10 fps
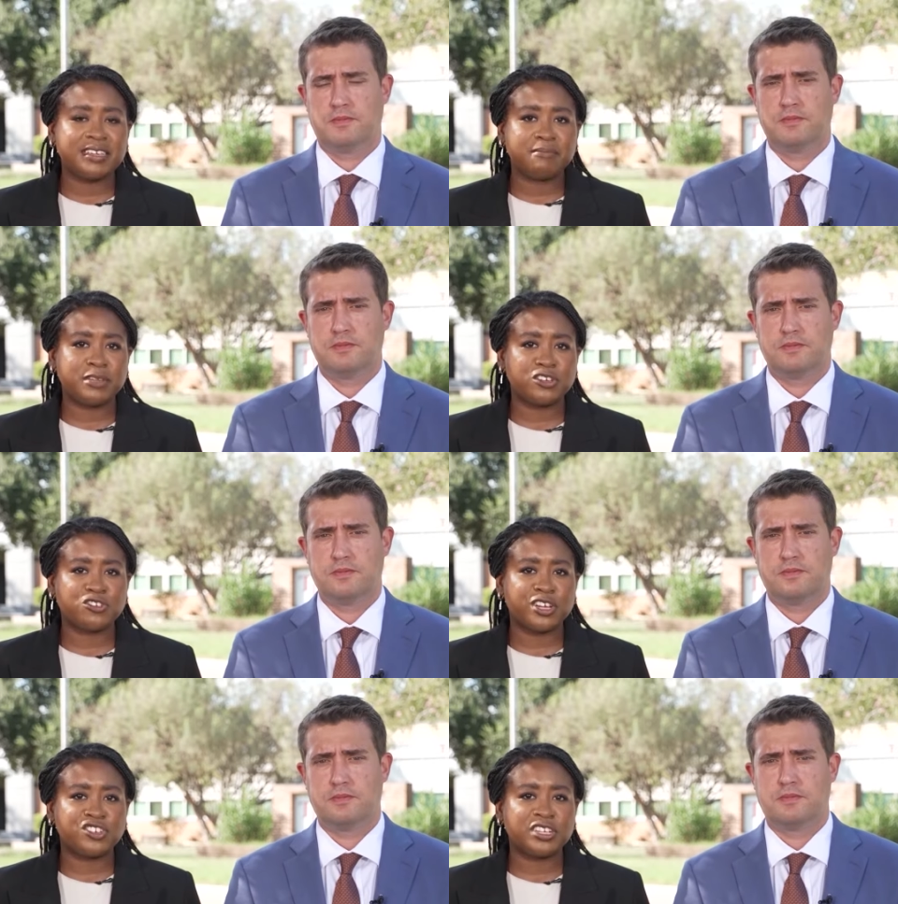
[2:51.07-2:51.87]

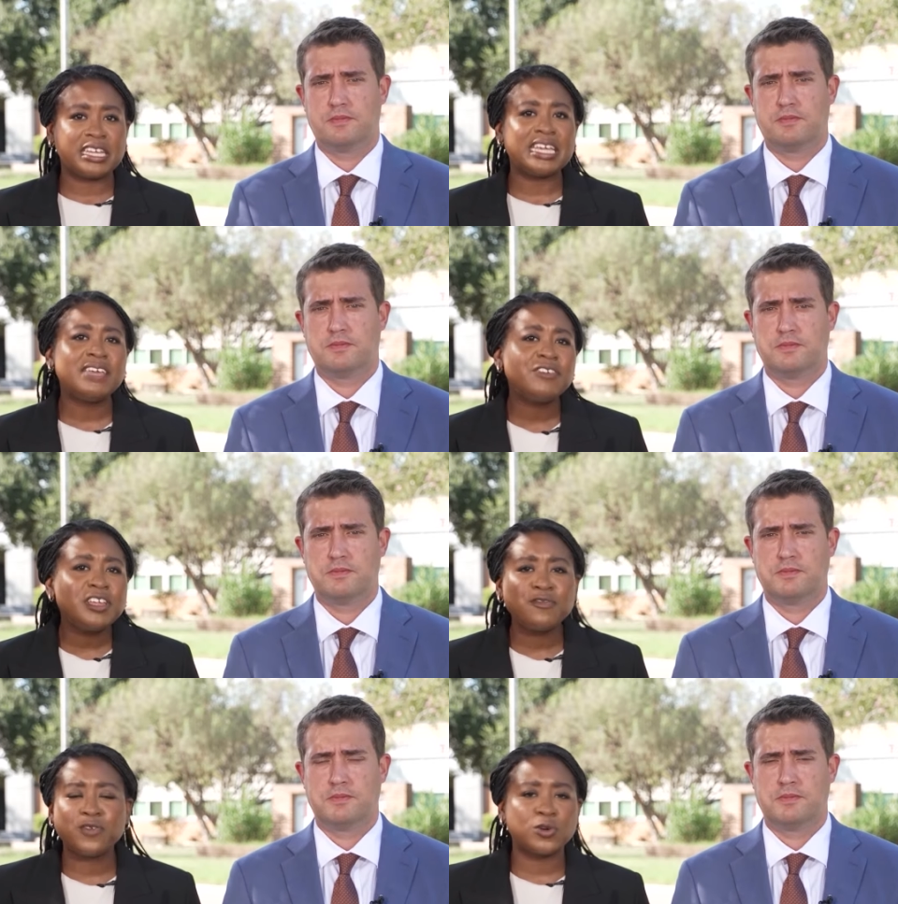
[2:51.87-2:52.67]
Speaker 1: administration, even
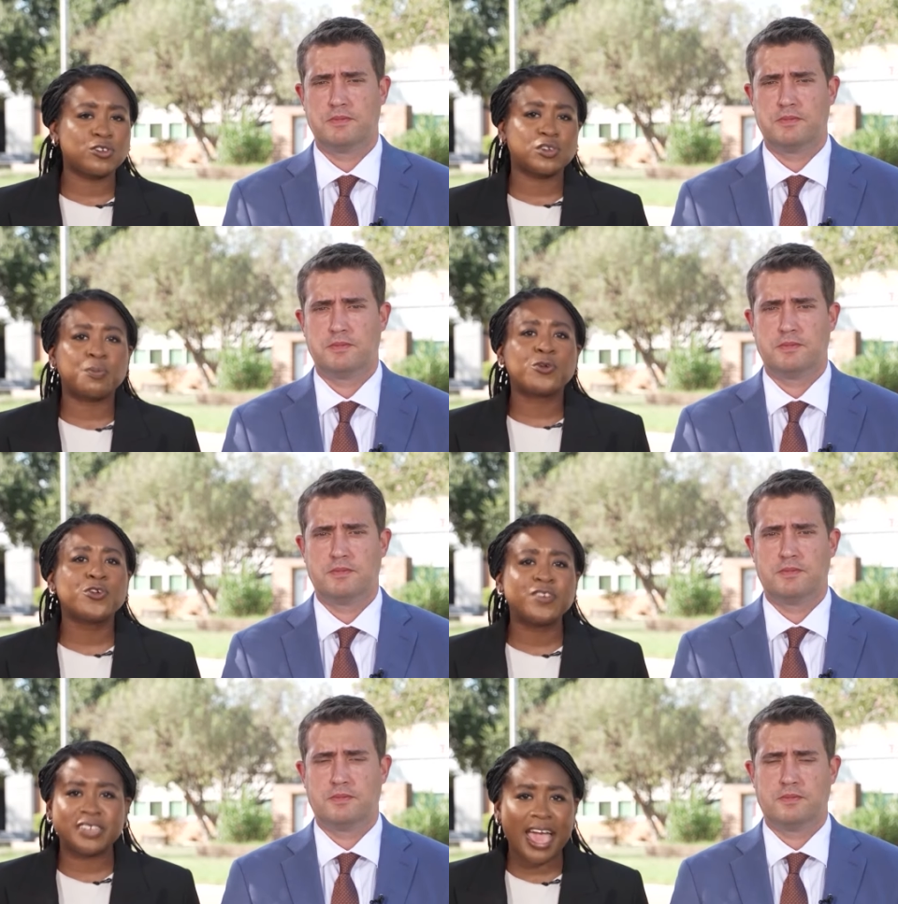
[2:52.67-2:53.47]
if voters
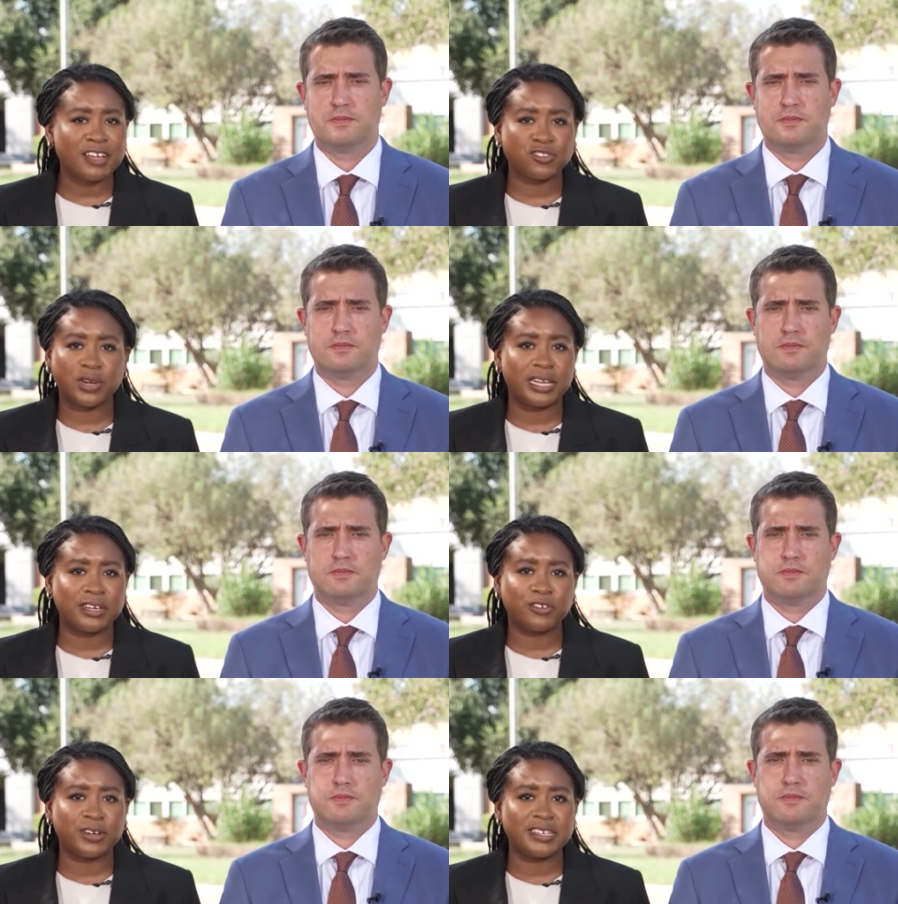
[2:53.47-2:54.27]
approve a tax rate
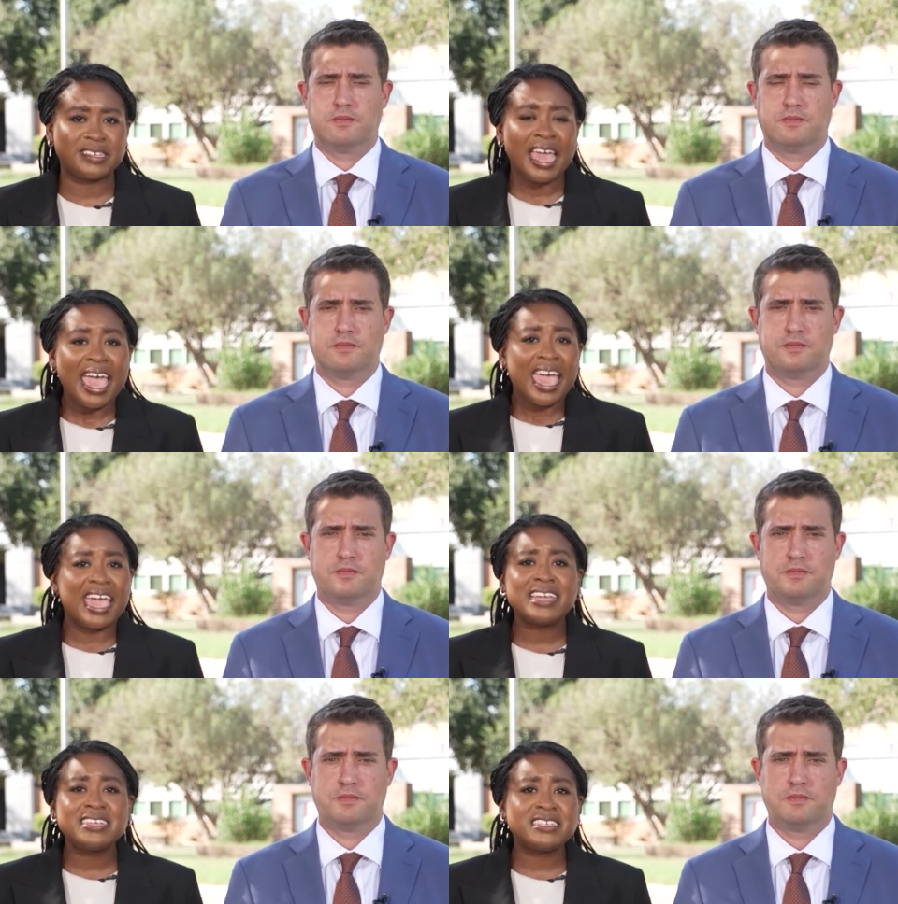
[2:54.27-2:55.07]
increase
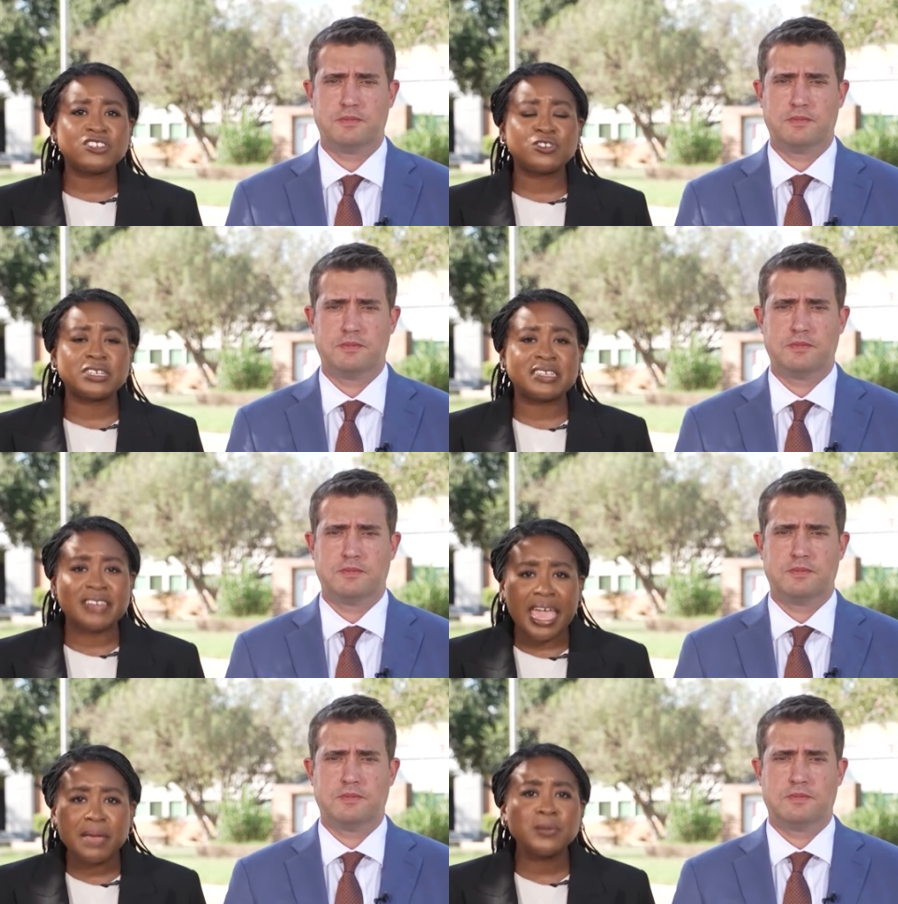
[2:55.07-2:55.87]
and the district is
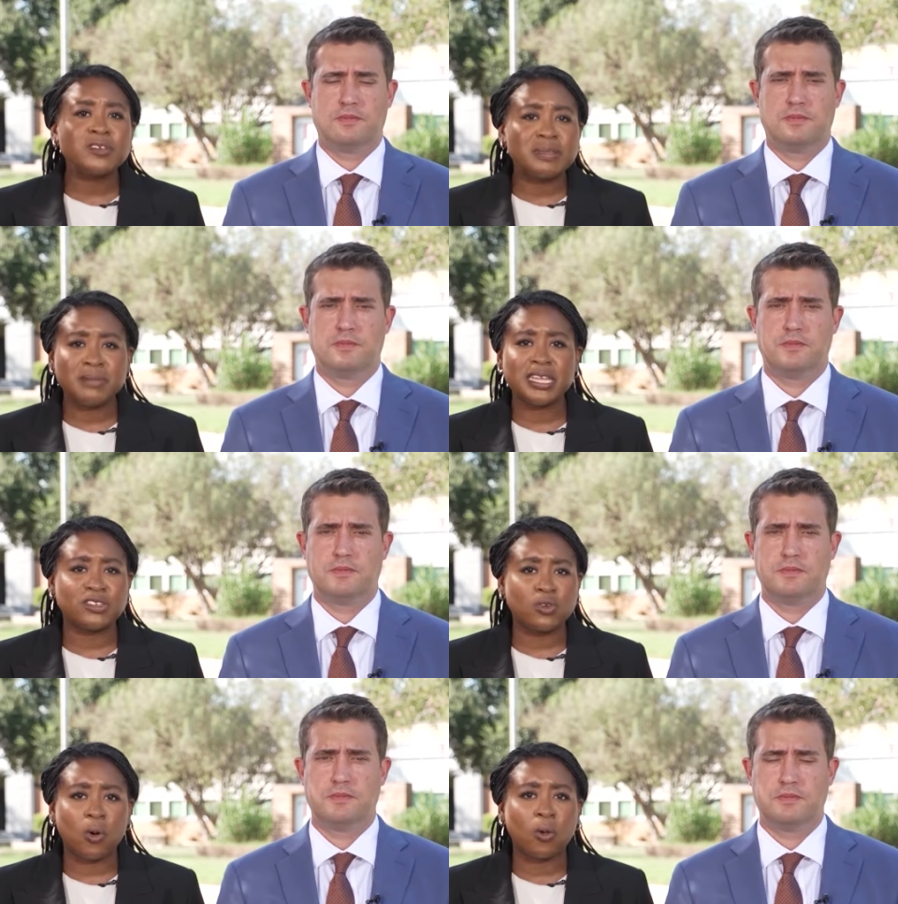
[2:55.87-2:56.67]
able to meet
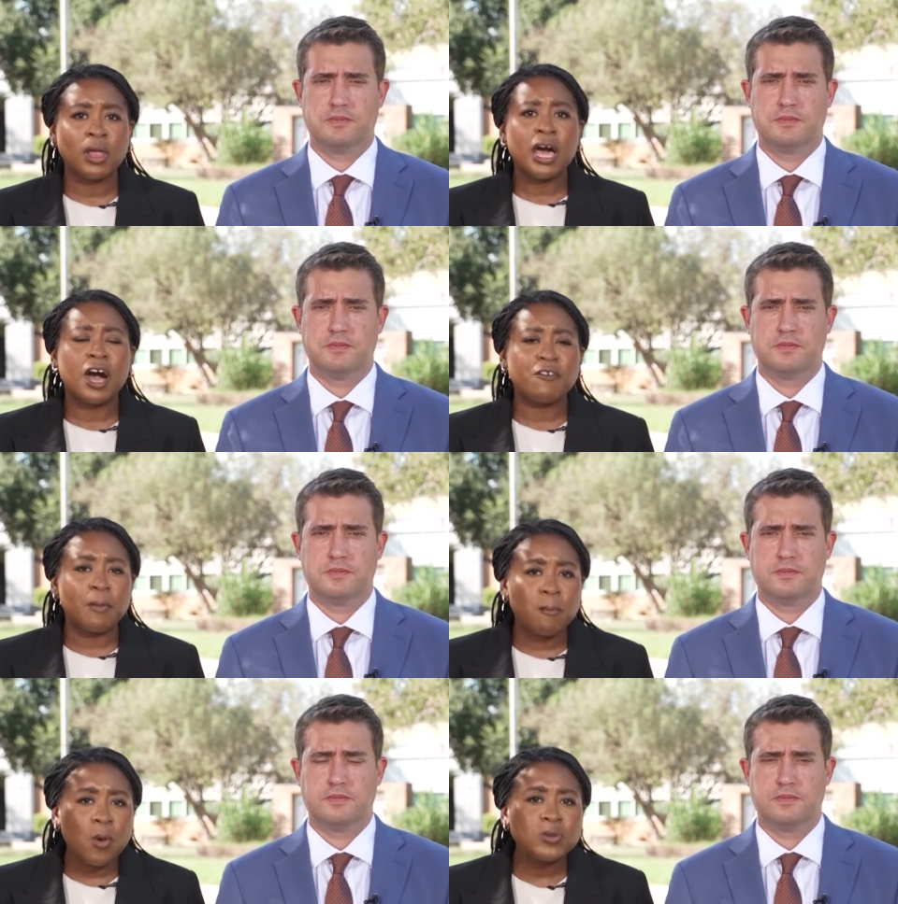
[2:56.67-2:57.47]
its goal of a
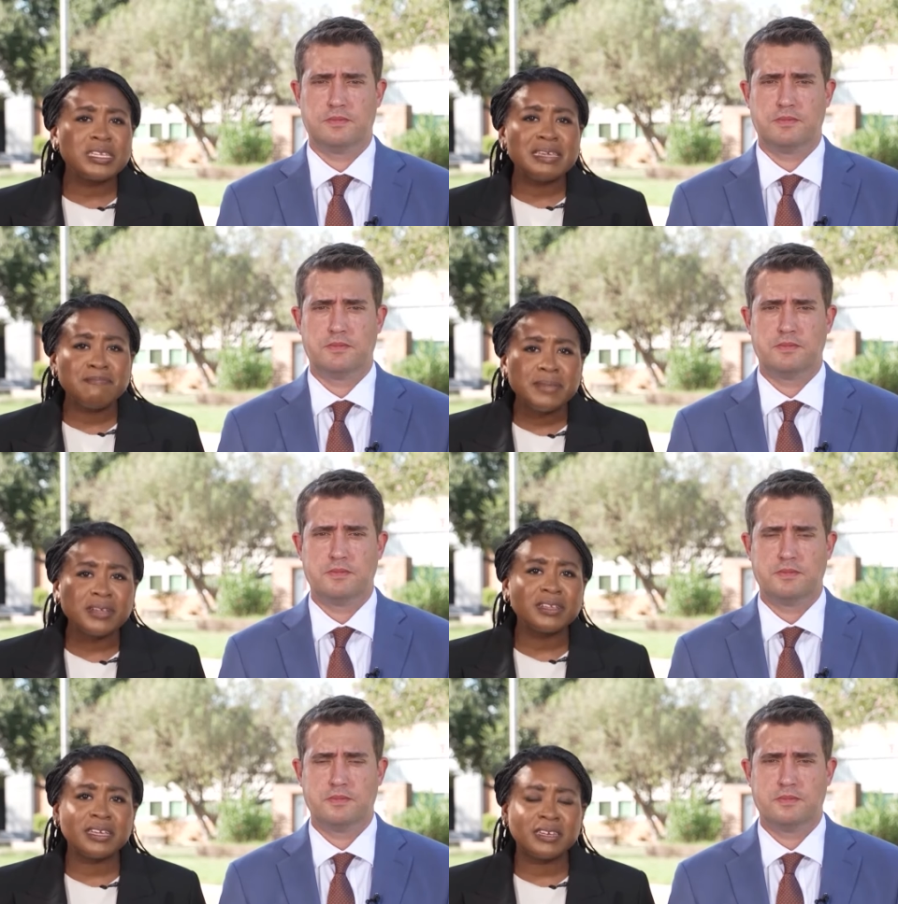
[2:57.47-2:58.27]
multi
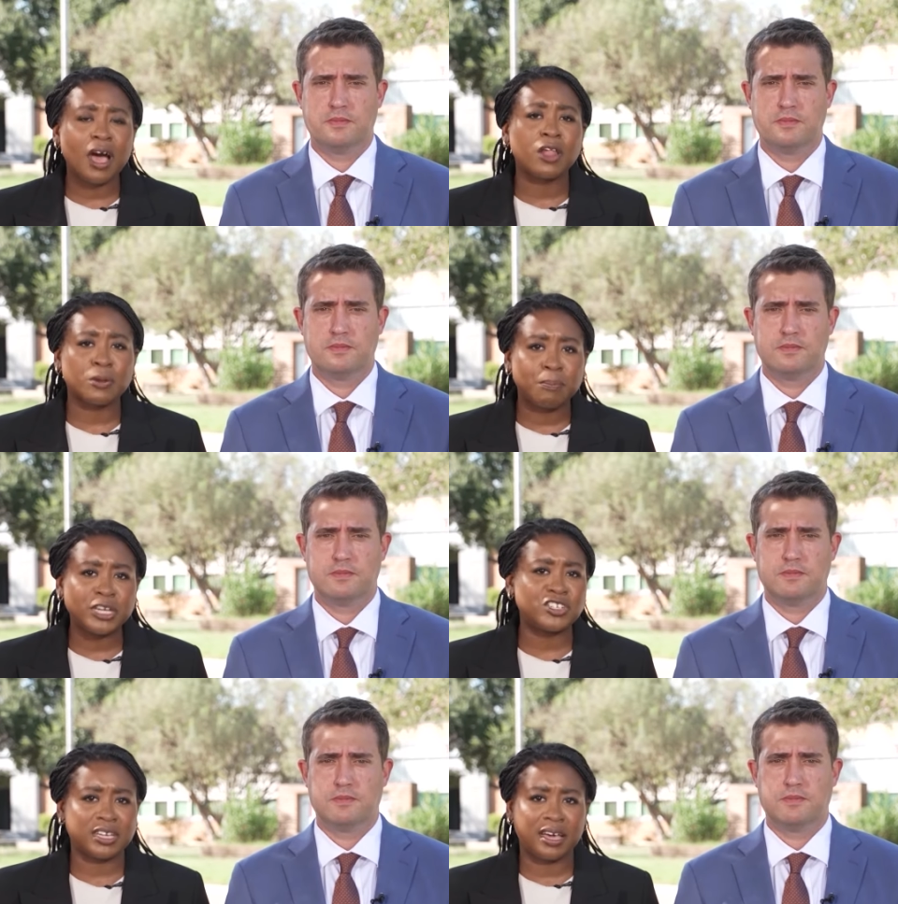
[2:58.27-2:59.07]
million dollar
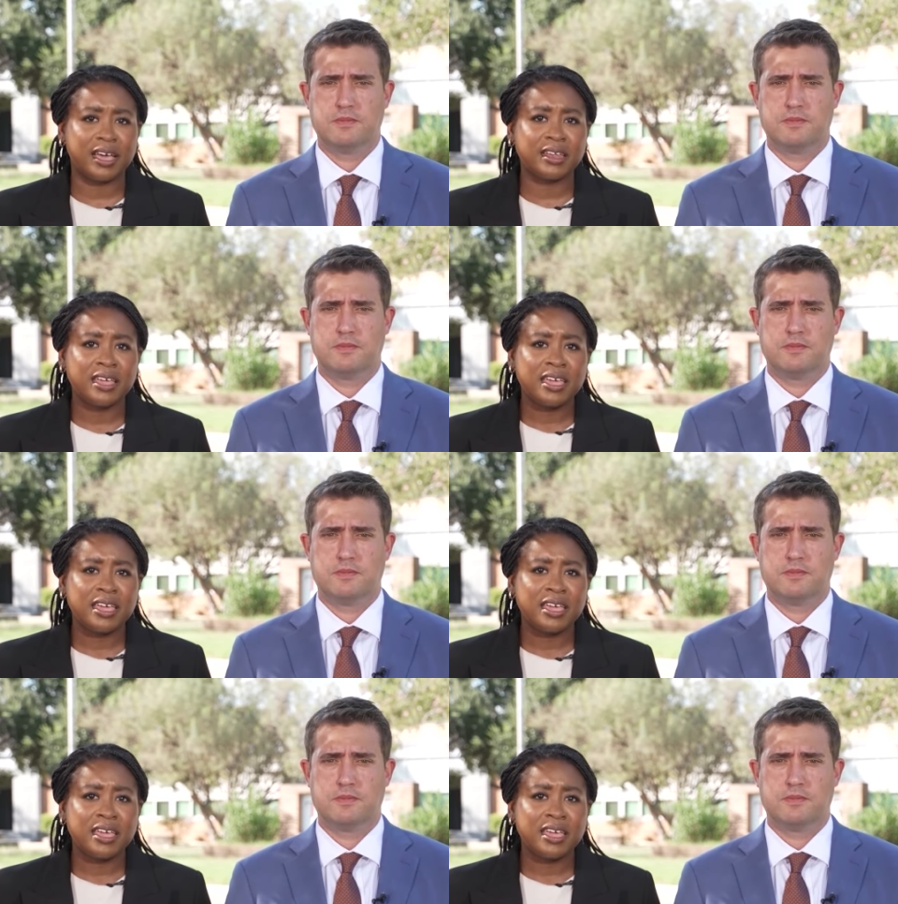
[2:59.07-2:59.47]
budget cut,